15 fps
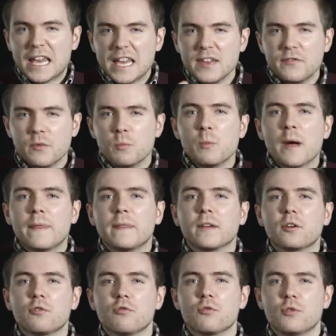Even when the
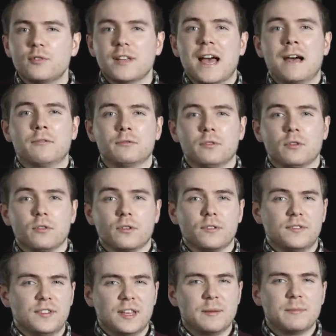crew's outlook
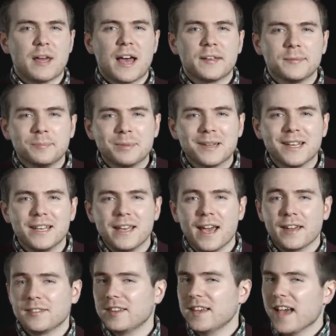seemed as bleak
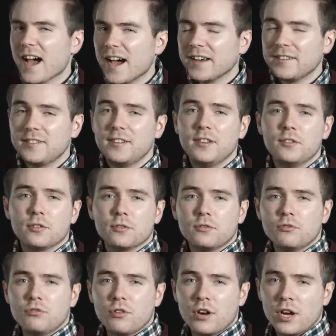as the icy
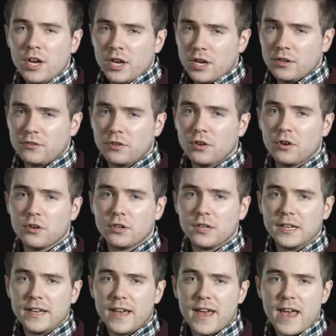tundra
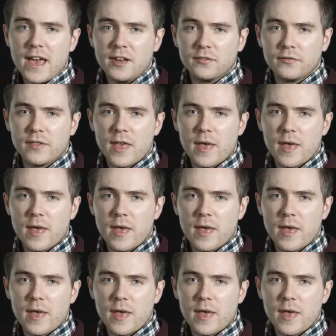eternally ahead of